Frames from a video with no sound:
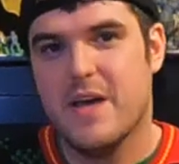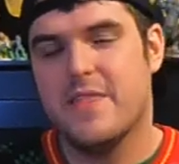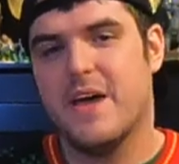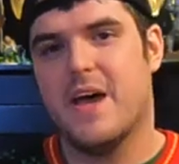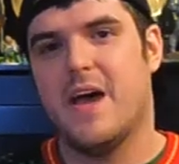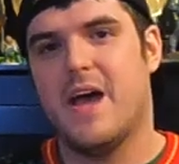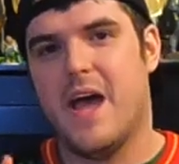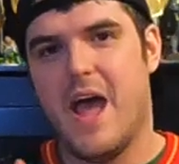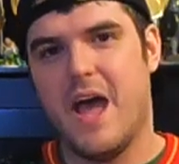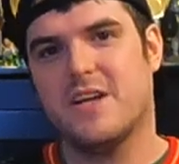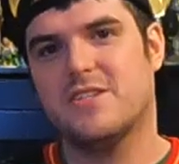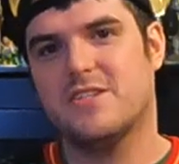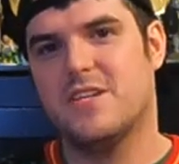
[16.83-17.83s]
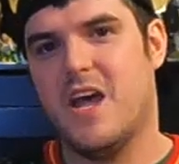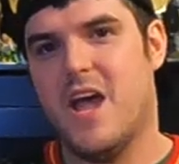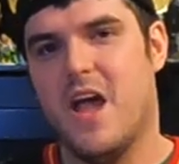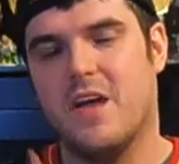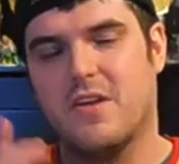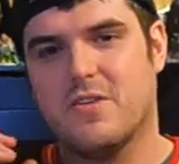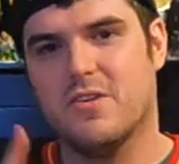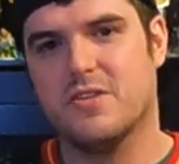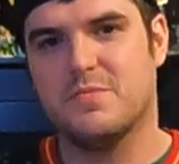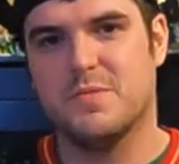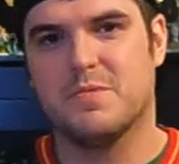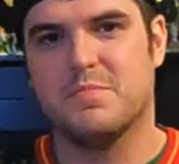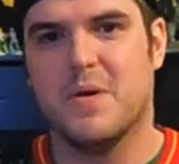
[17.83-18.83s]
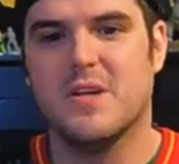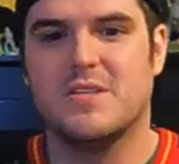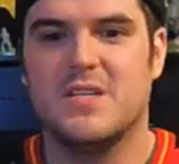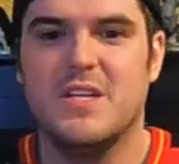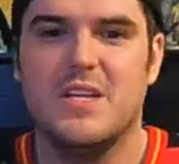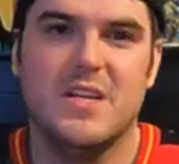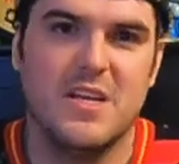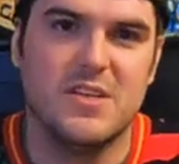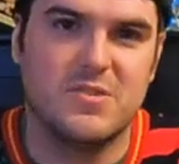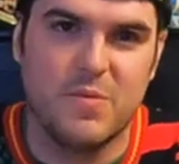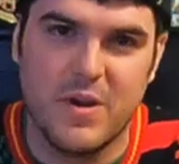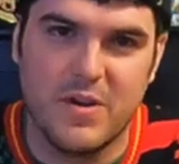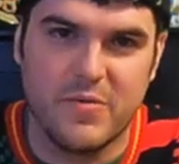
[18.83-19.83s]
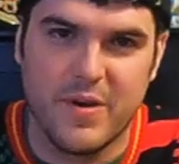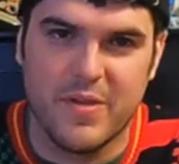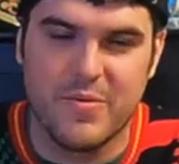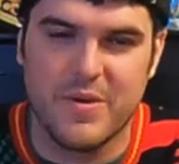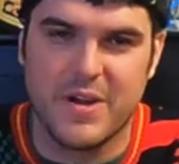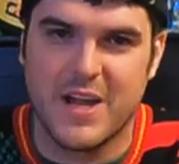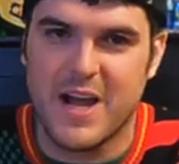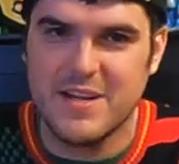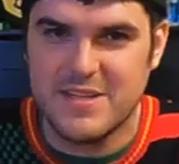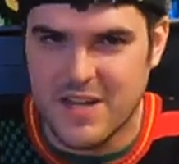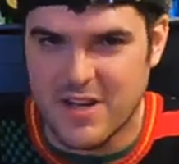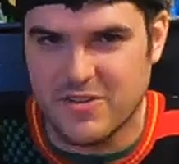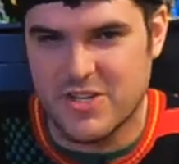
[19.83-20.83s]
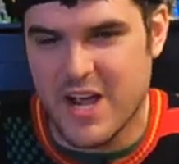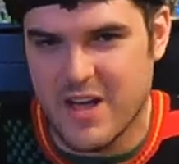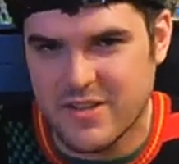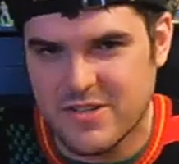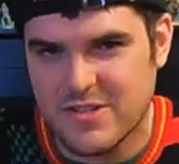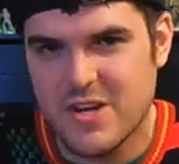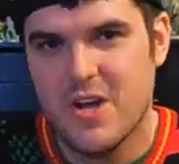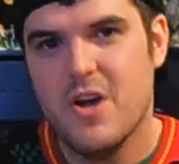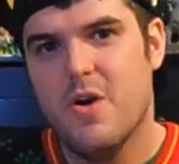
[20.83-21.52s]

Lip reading: the hashtag Christmas Martini 2023 Cocktail Challenge